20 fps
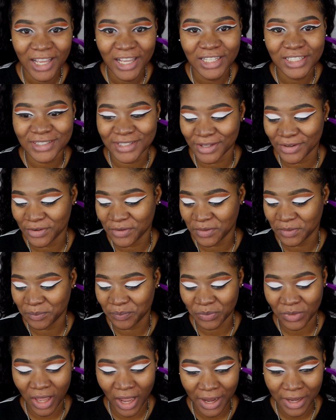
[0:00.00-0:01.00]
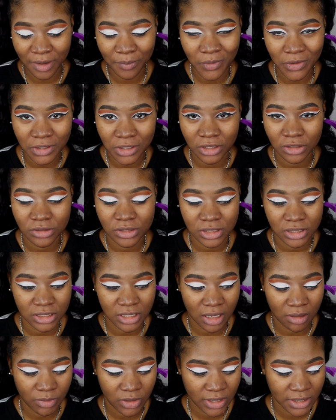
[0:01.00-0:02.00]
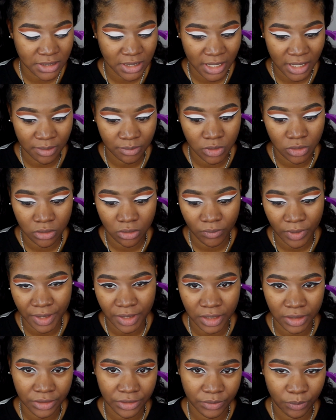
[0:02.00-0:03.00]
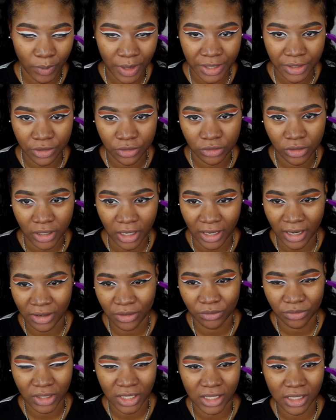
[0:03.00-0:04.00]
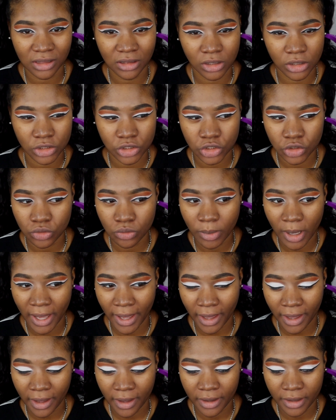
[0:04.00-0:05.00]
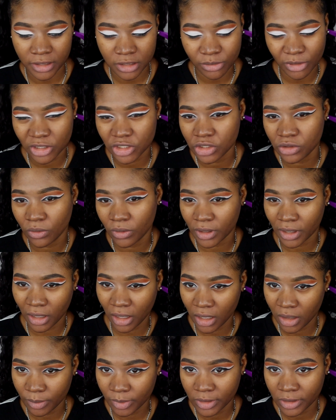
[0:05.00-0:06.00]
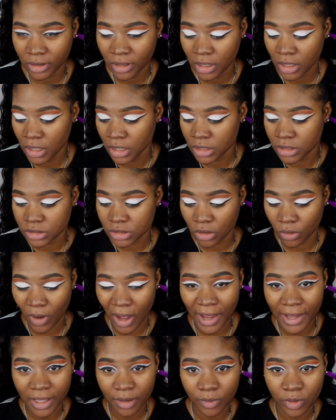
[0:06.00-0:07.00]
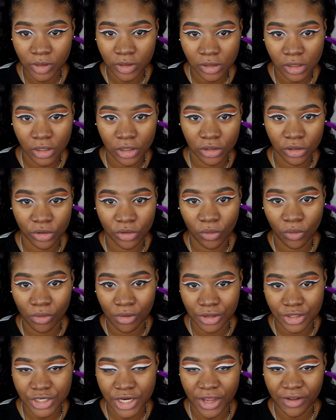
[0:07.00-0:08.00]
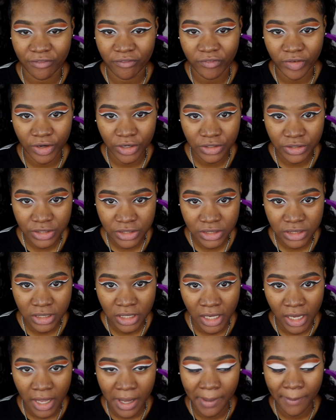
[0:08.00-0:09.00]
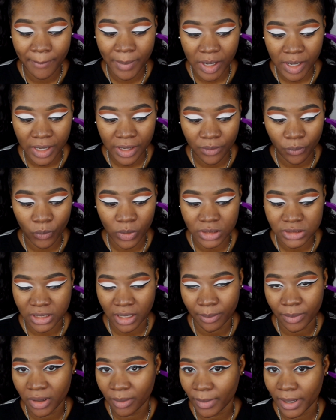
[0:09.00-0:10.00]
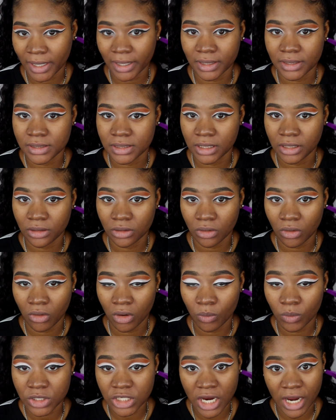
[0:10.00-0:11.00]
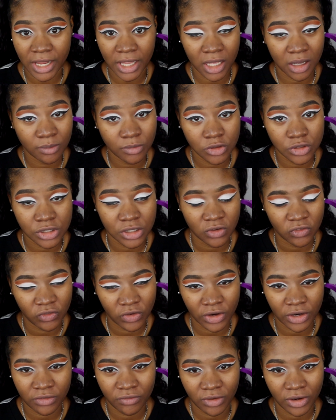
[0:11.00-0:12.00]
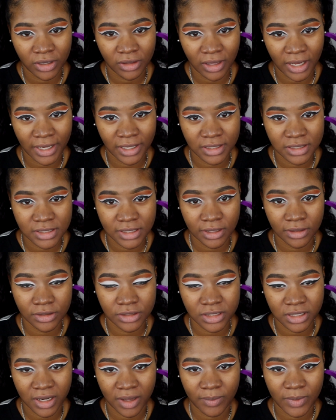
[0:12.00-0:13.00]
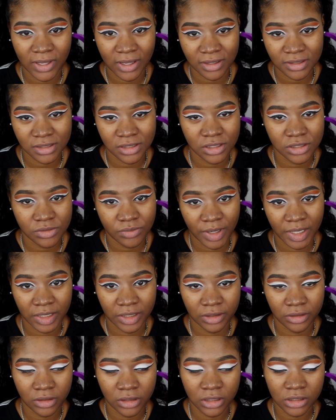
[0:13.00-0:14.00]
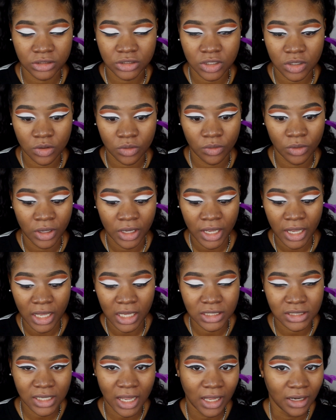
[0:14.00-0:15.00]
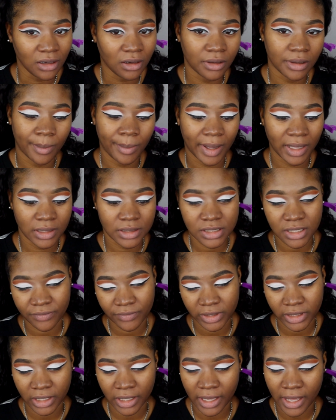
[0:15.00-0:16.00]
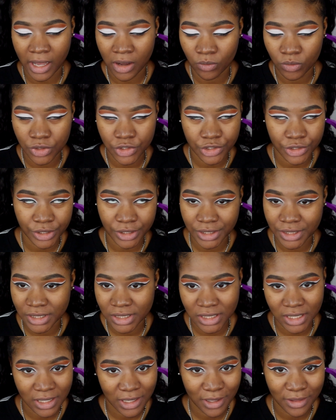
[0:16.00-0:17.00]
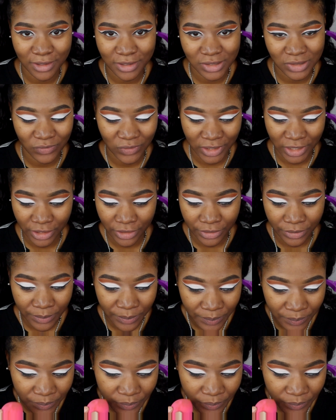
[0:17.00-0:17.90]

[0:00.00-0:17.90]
So I am going to use it today because I am doing a reindeer look, and I don't think it looked too bad, especially on camera. So I am going to look a little orange at first. But once I put my concealer on, which I am using a very, very light concealer today because of this reindeer look, so it's kind of going to balance everything out, which you're going to see in this video.